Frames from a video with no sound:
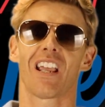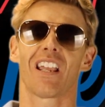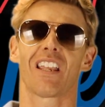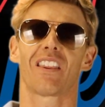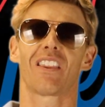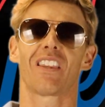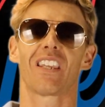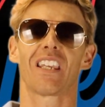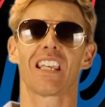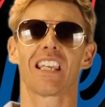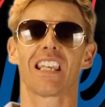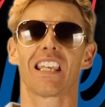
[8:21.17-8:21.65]

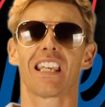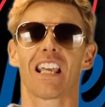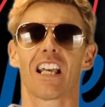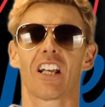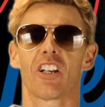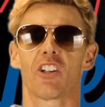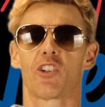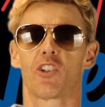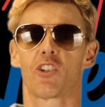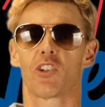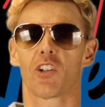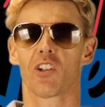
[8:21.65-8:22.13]

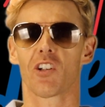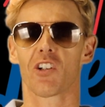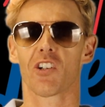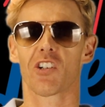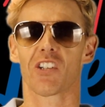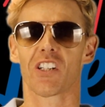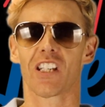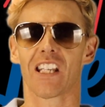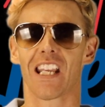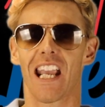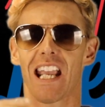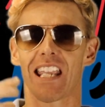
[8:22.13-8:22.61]
the
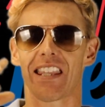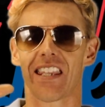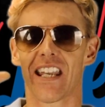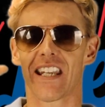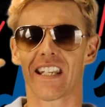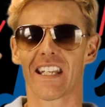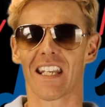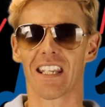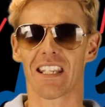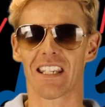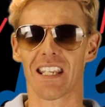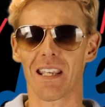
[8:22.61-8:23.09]
jersey, and
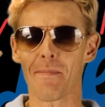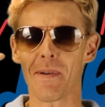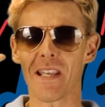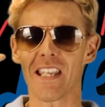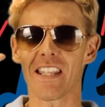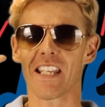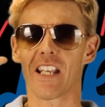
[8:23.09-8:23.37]
then give me